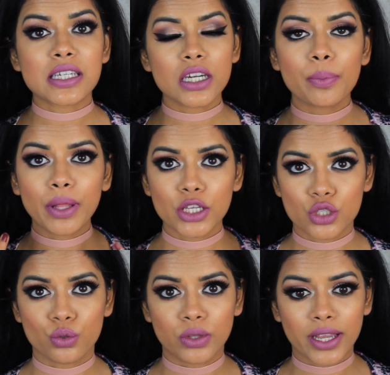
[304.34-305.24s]
I did apply
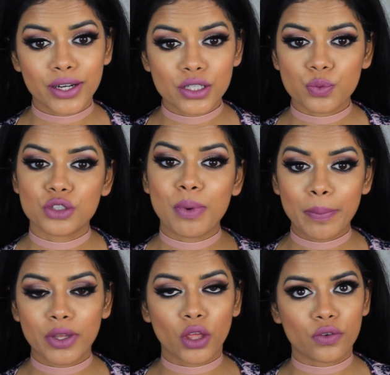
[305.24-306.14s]
2 layers, which
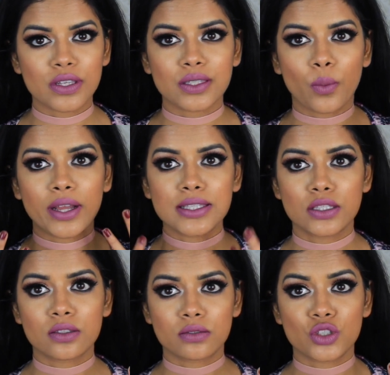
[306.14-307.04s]
might be another reason why it's
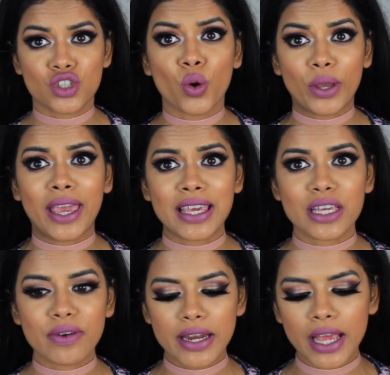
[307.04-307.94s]
so
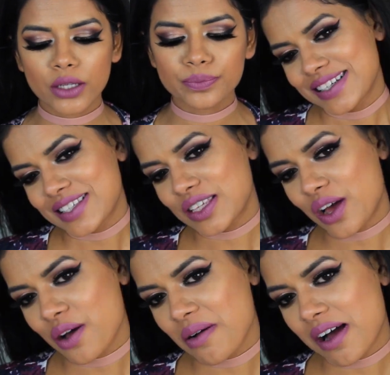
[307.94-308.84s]
cakey right now.
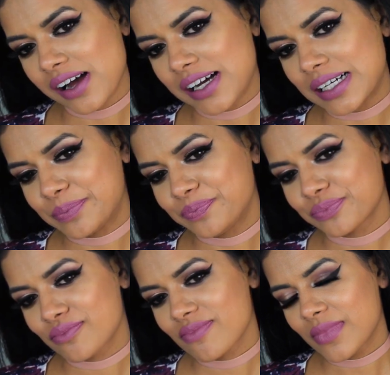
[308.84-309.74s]
So
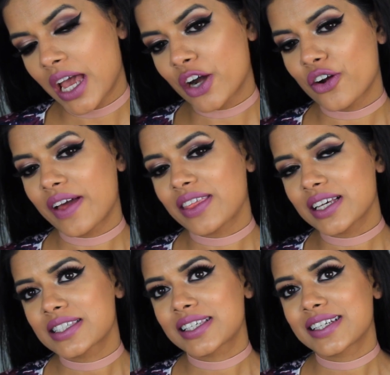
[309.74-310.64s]
I don't know, I
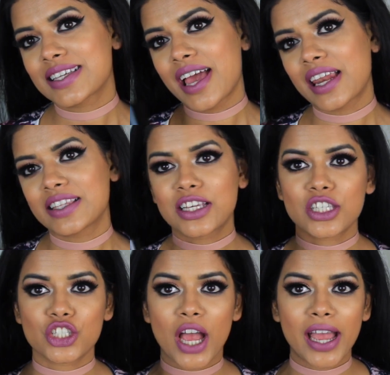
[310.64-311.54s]
think it's because I had like
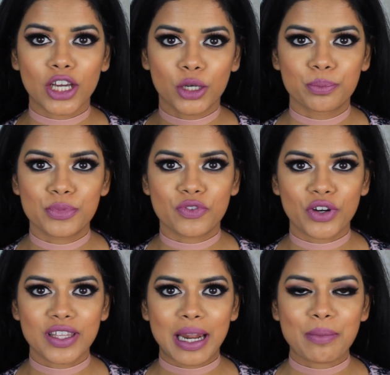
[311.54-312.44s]
such high hopes
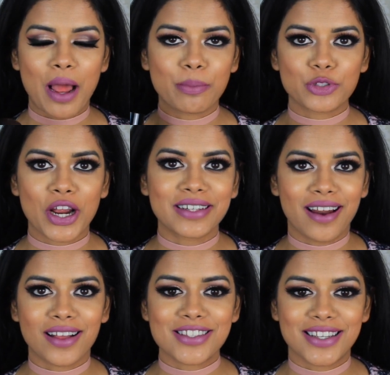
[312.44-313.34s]
for it that I'm trying
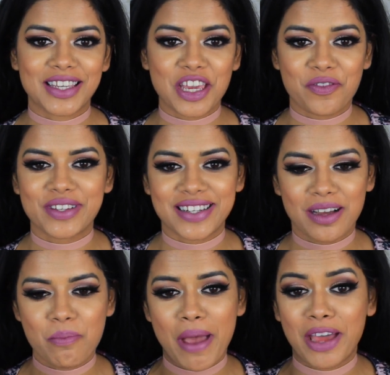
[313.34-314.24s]
not to give it
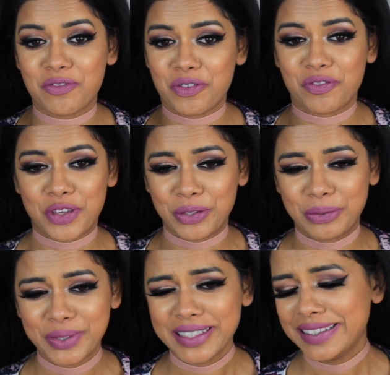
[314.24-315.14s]
a bad review,
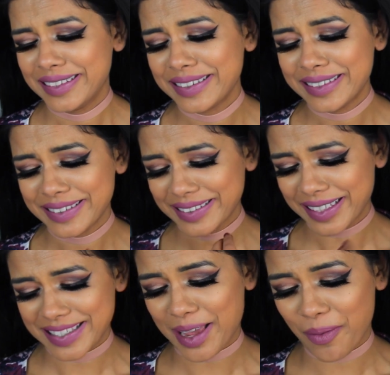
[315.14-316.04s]

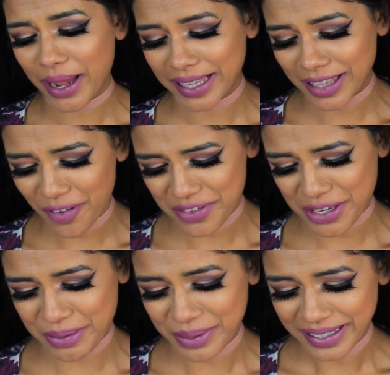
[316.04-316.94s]
because I want to love
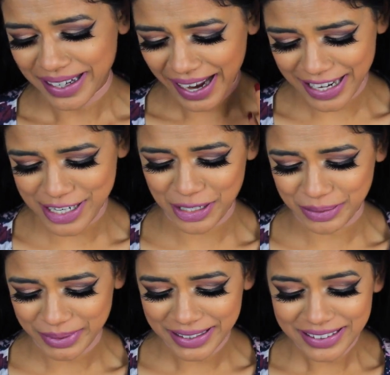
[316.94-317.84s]
you. I
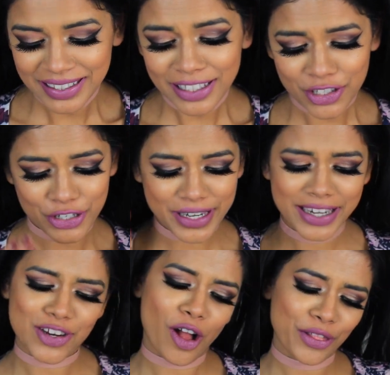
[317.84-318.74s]
do. You're
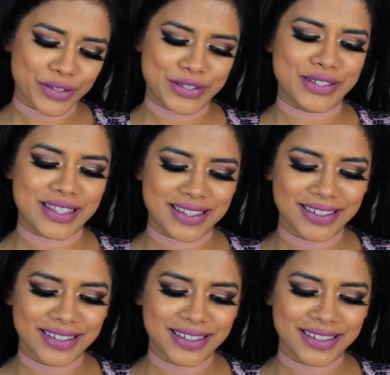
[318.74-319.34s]
$10.